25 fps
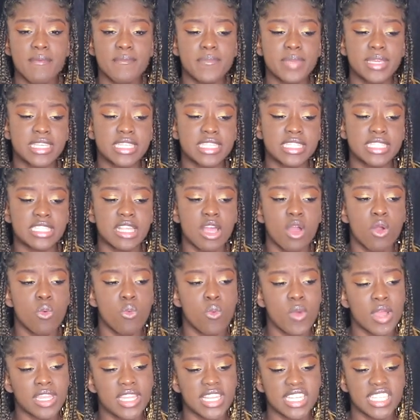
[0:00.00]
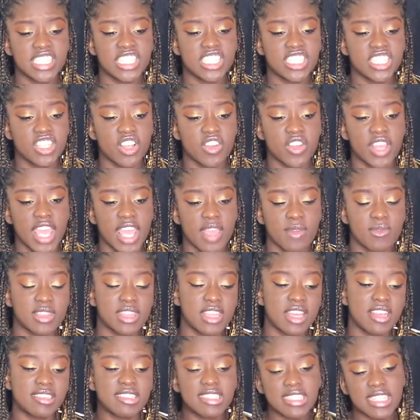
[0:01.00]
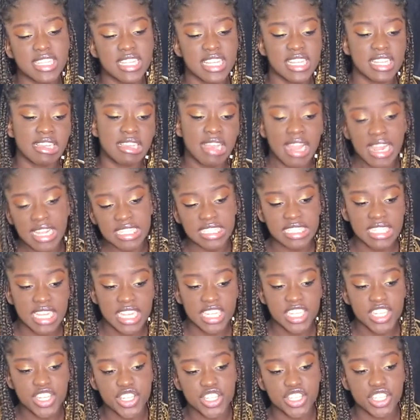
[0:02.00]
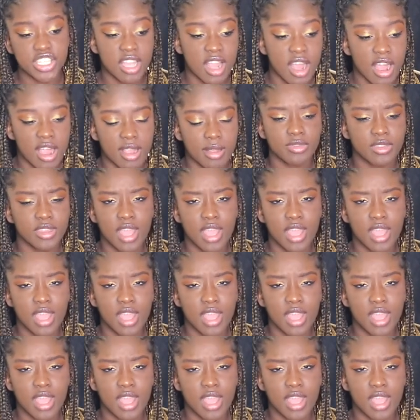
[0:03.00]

because one day she's okay with us and then next day she's not.